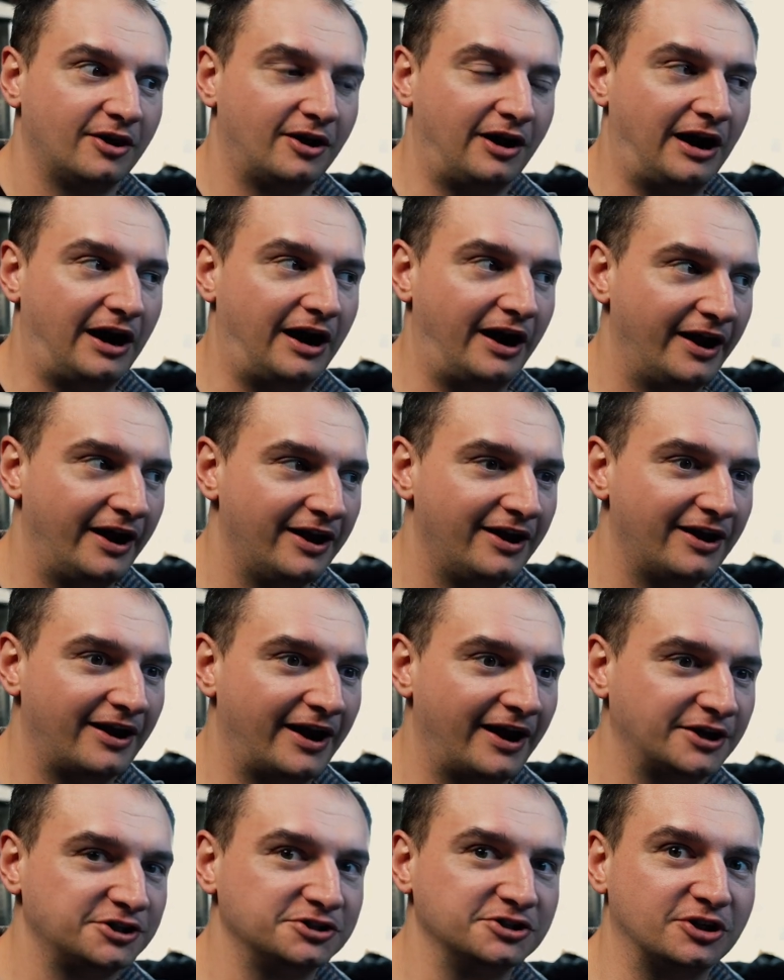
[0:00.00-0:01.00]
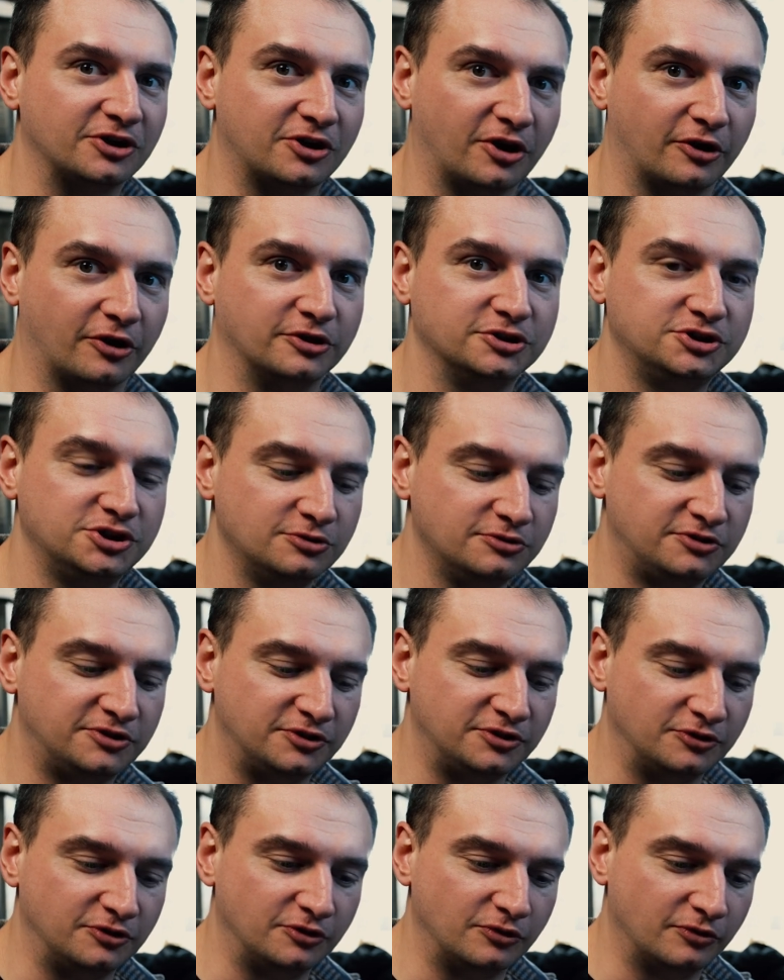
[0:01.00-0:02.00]
I actually encourage you
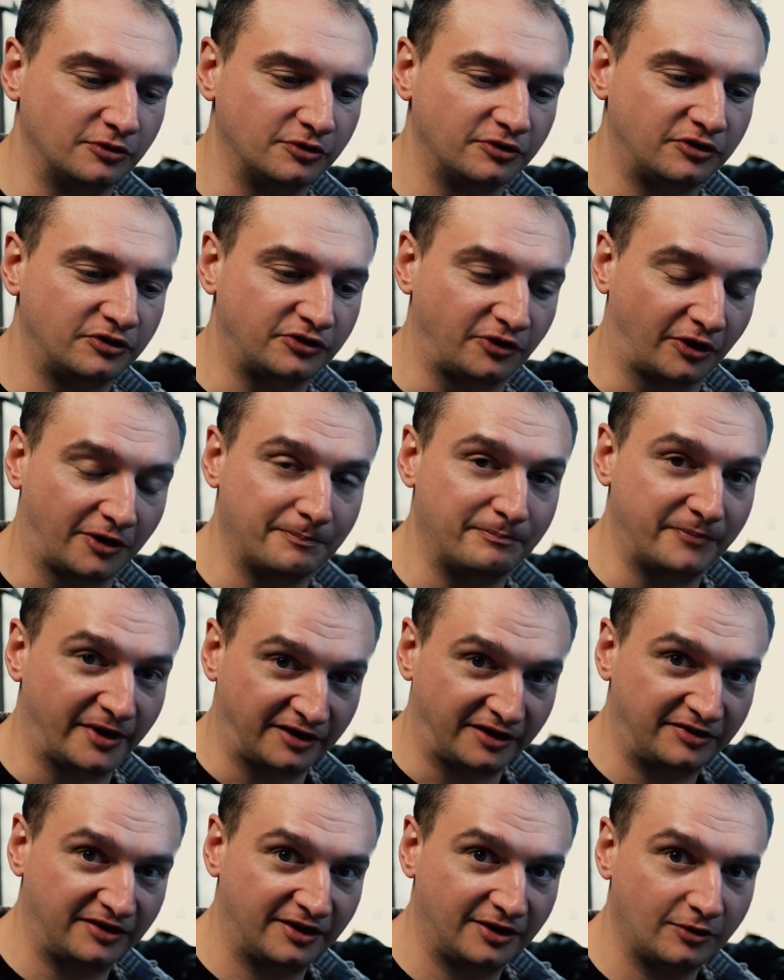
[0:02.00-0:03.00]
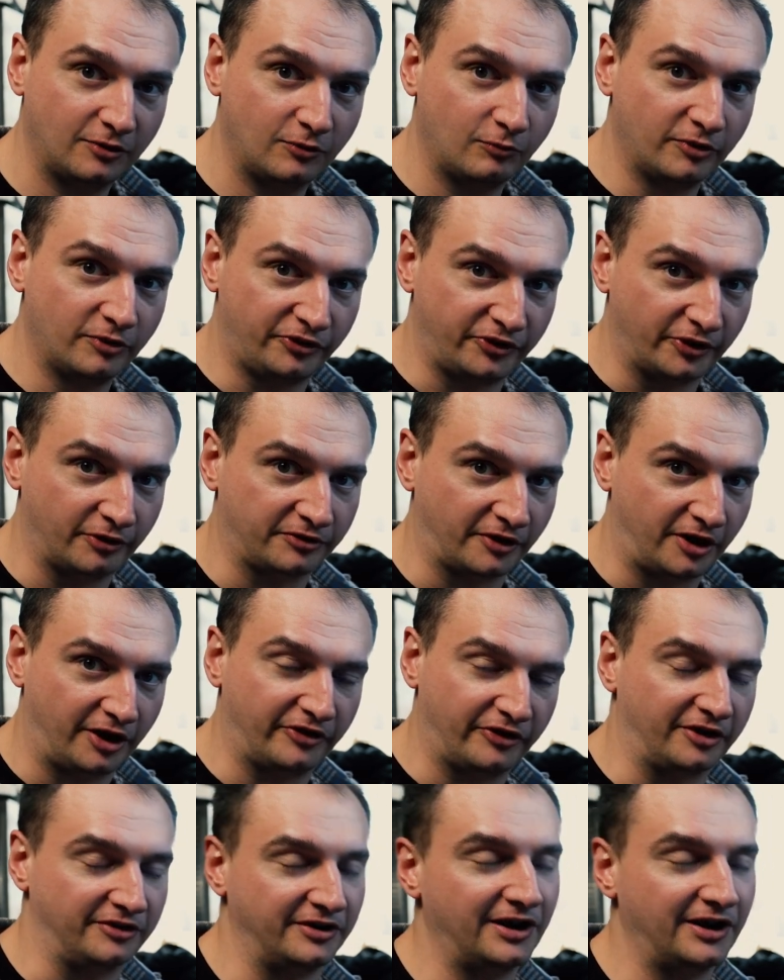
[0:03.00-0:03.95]
to start mixing with those on there.